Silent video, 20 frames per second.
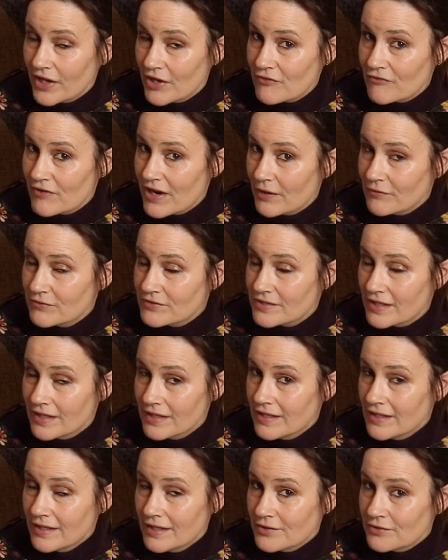getting around
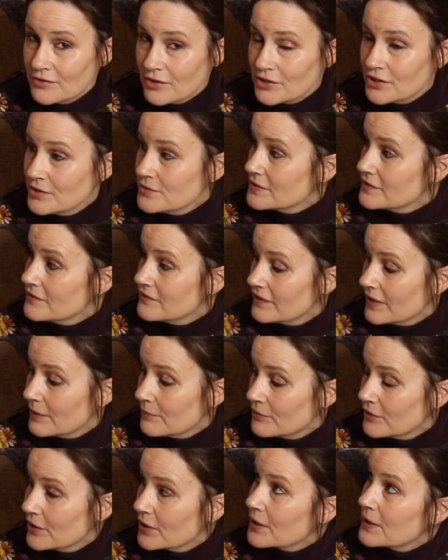not using
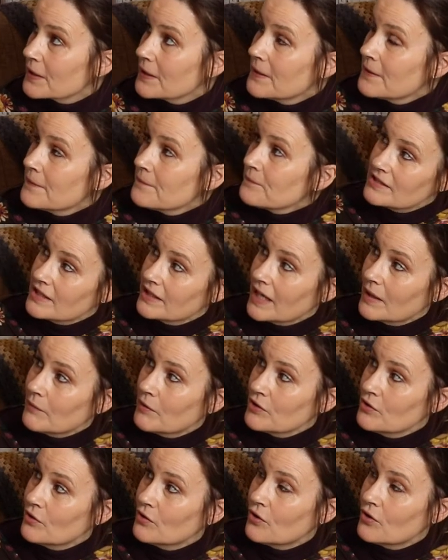fabric. And now
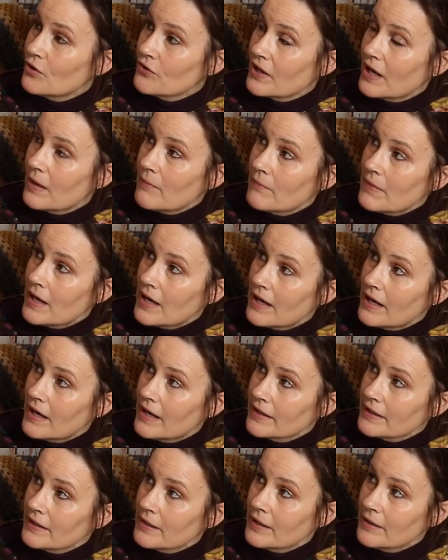I know that
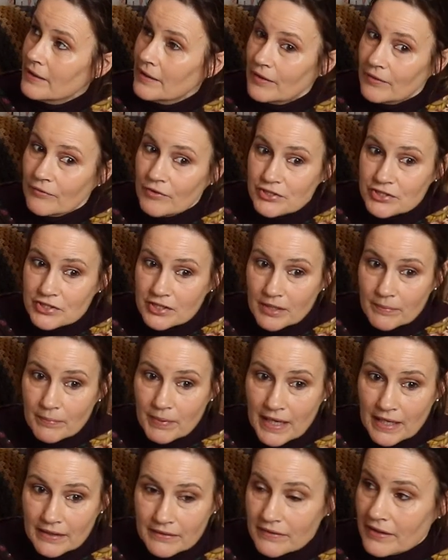my original
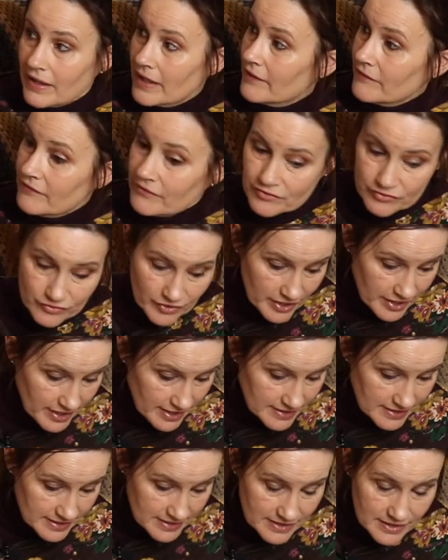pattern that I've
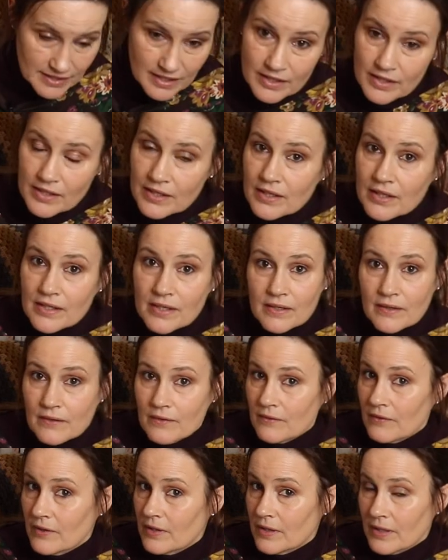traced,
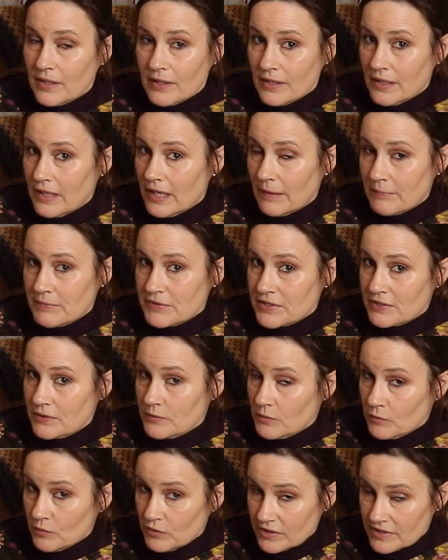
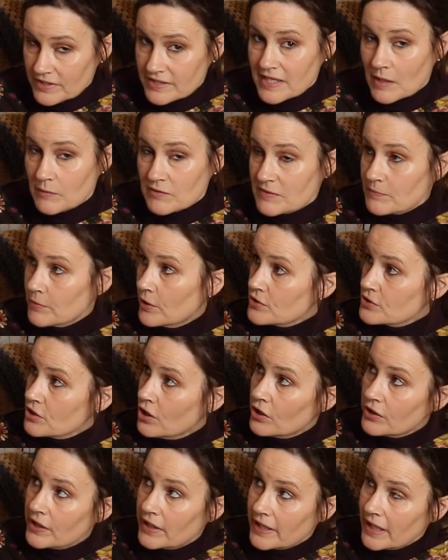absolutely now spot
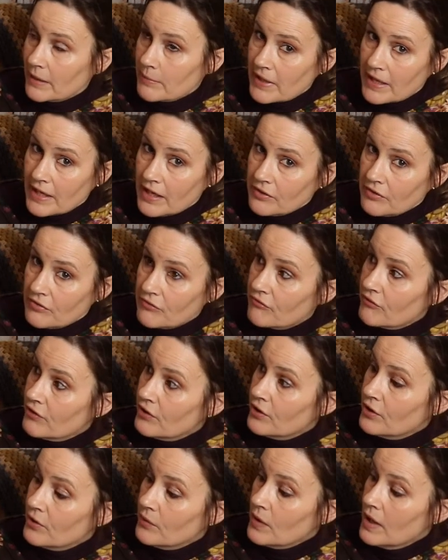on, and get my head
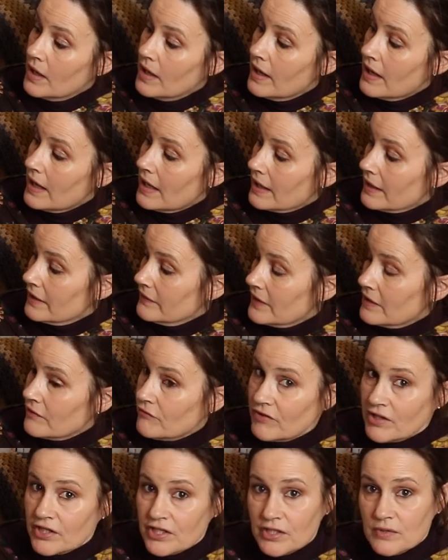through, I can
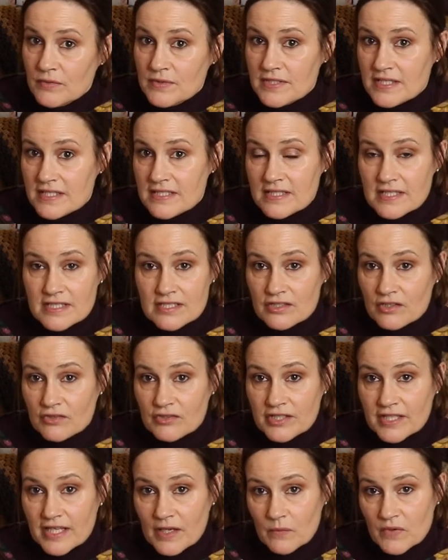then reuse this. It's not
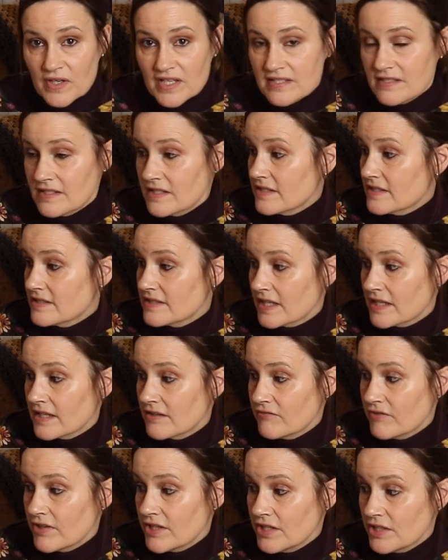going to get wasted because I
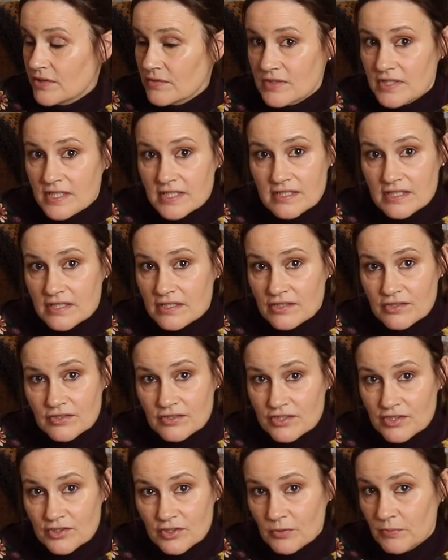can reuse this and
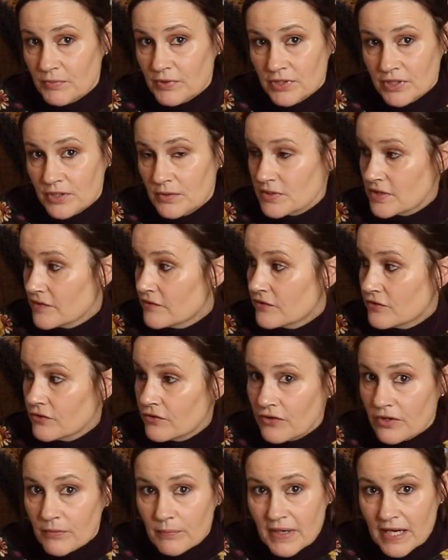cut it up and use it for
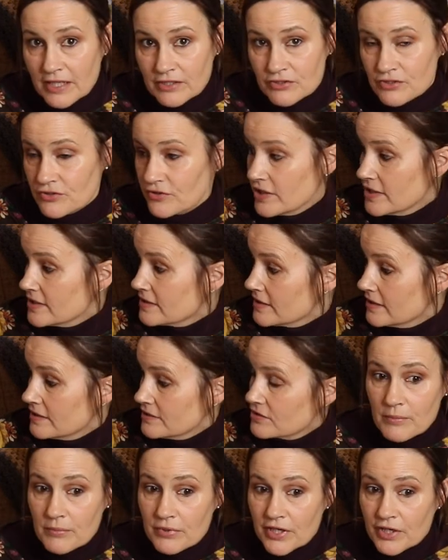other pattern
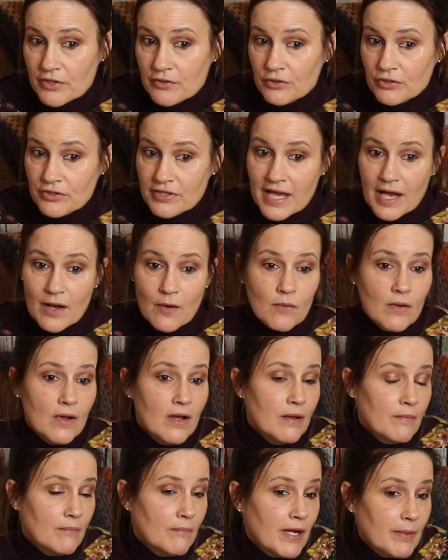tracings. But I know now
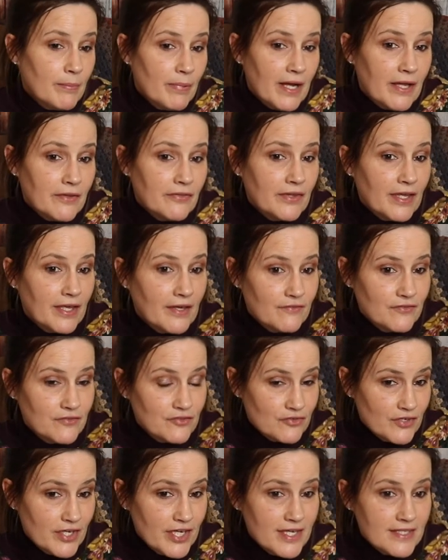my pattern that I've
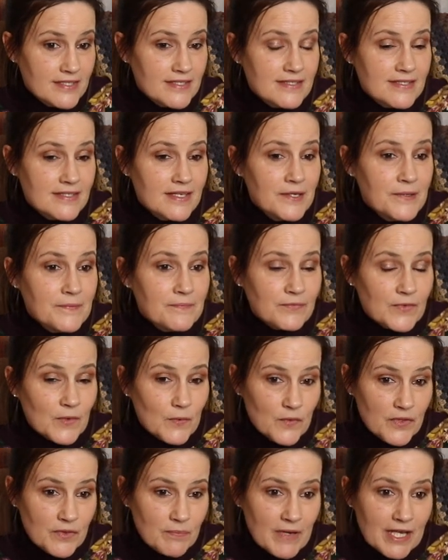traced
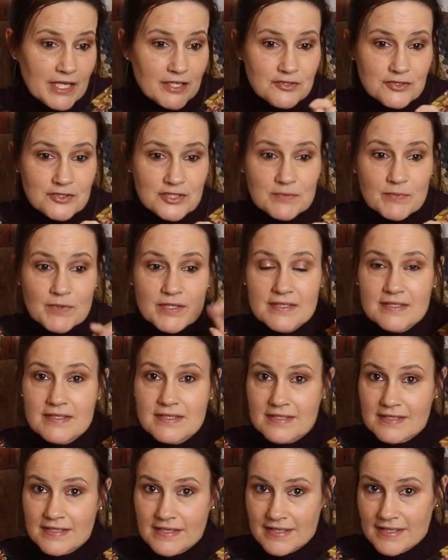with my
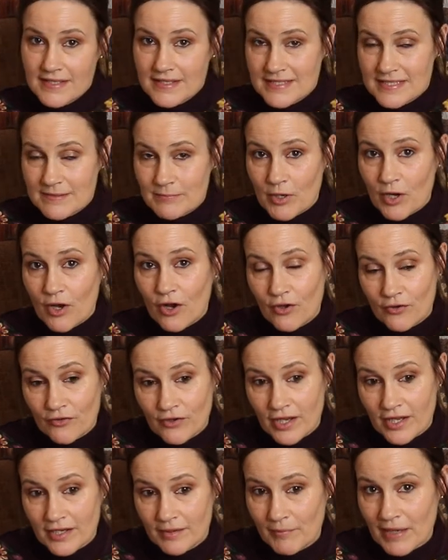adjustments is spot
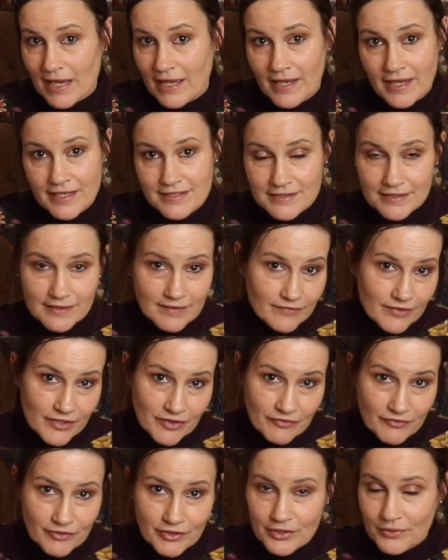on, and my head will
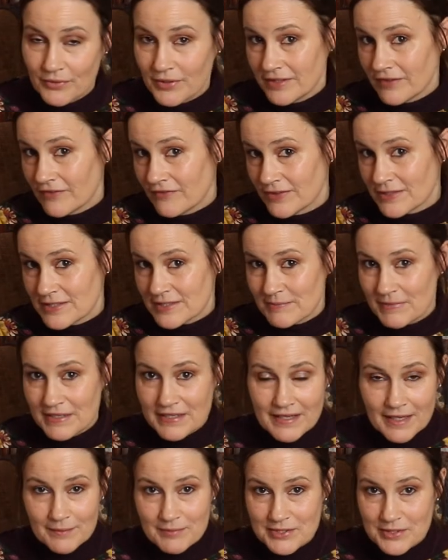fit through, and it fits
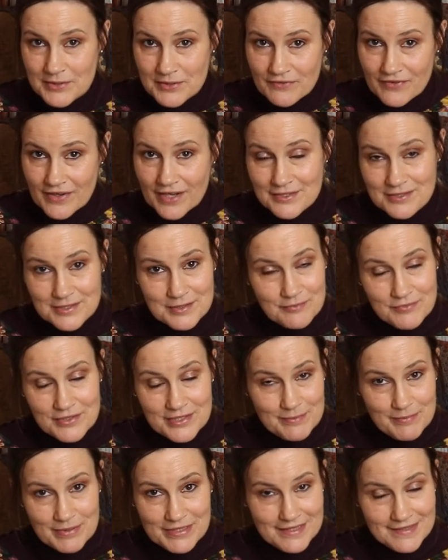me absolutely fine. So I'm
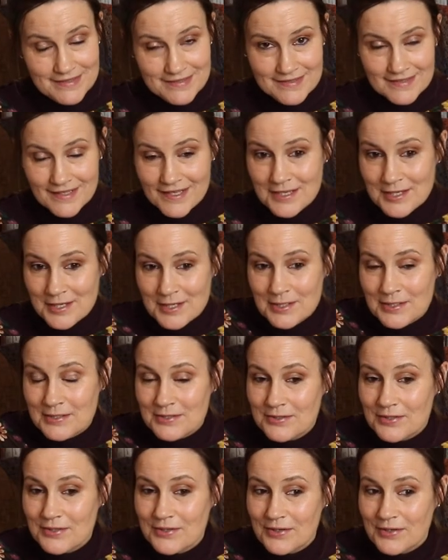really pleased.
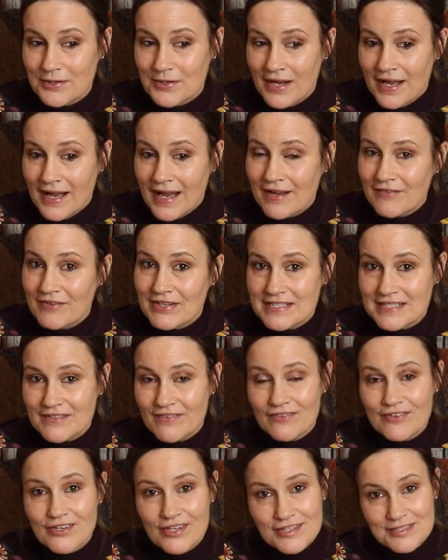So I feel as
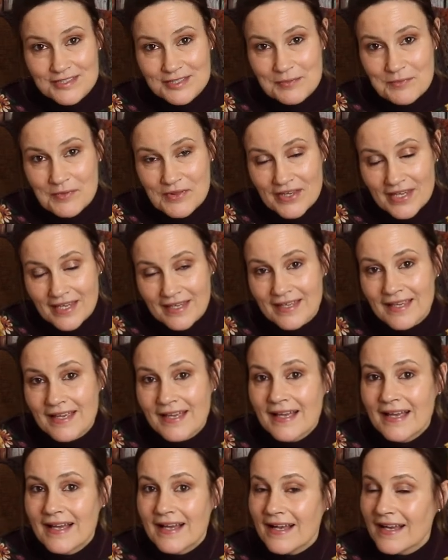if I've learned something
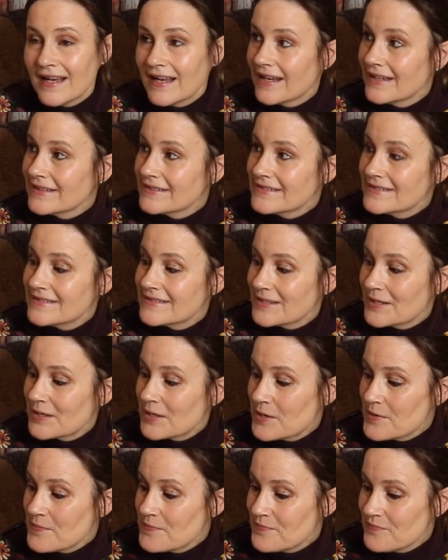
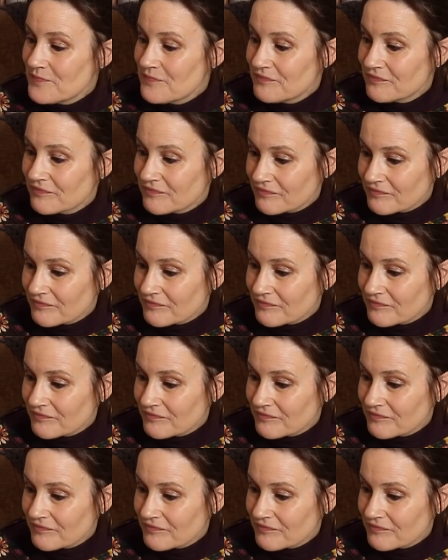and